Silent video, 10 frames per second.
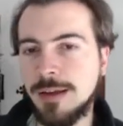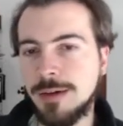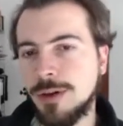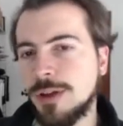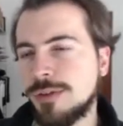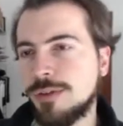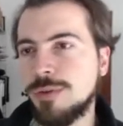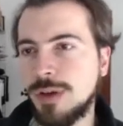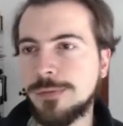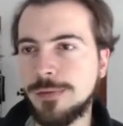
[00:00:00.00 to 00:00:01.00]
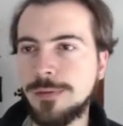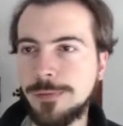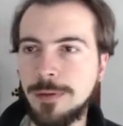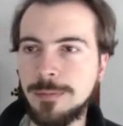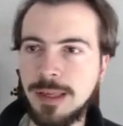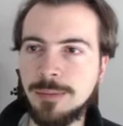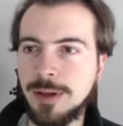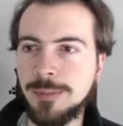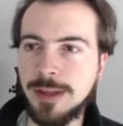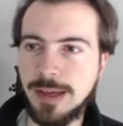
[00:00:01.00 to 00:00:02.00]
not too different from the
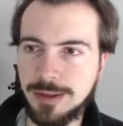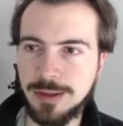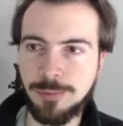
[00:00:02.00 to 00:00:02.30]
implementation